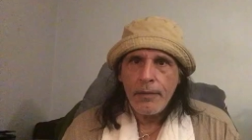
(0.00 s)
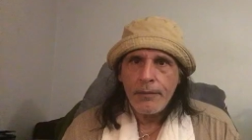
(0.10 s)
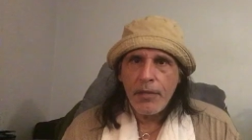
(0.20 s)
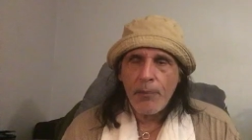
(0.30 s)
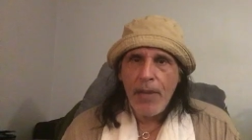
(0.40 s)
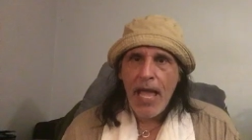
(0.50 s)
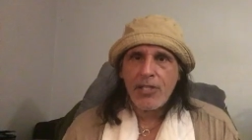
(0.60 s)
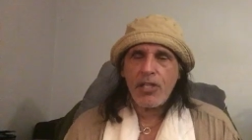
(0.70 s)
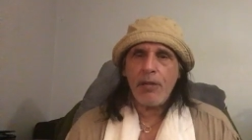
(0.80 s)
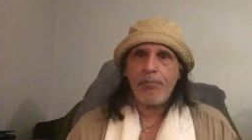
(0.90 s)
With a
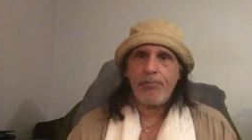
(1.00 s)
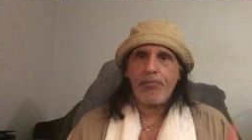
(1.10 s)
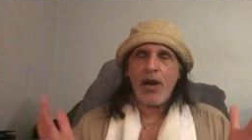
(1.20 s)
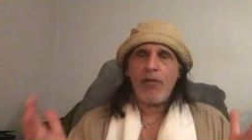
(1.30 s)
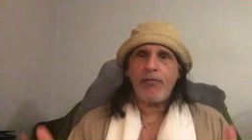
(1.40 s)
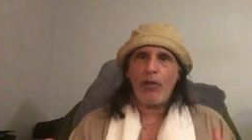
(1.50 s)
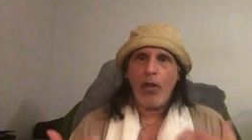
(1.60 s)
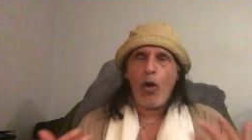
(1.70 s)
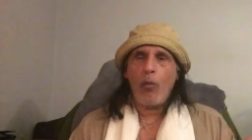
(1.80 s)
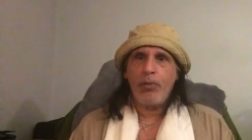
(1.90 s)
passionate, prayerful
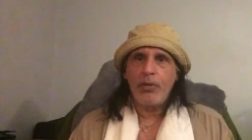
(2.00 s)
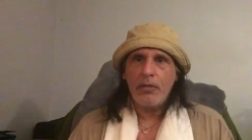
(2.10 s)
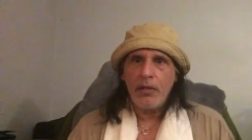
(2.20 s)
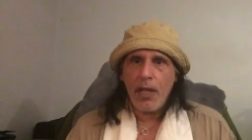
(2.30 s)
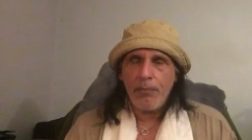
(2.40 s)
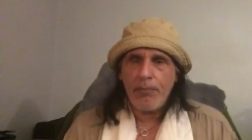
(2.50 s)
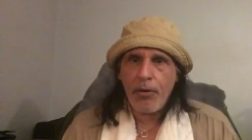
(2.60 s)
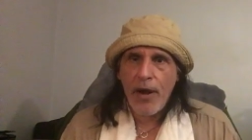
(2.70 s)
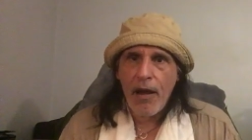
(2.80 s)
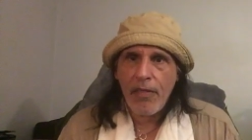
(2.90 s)
hope and
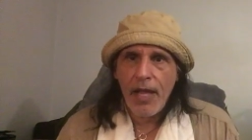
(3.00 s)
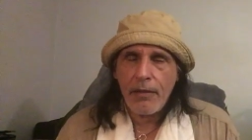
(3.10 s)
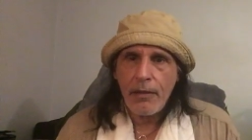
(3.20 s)
prayer that